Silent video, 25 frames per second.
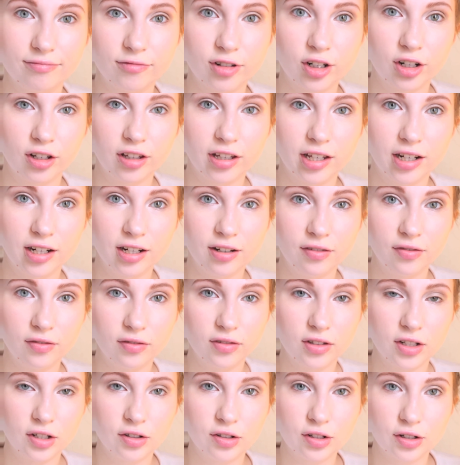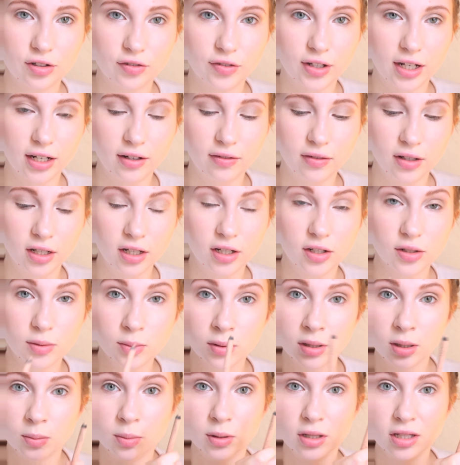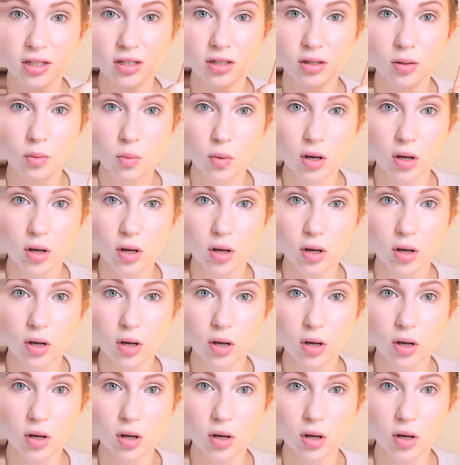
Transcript: Funnily enough, zero zero five. So I'm just gonna put this in the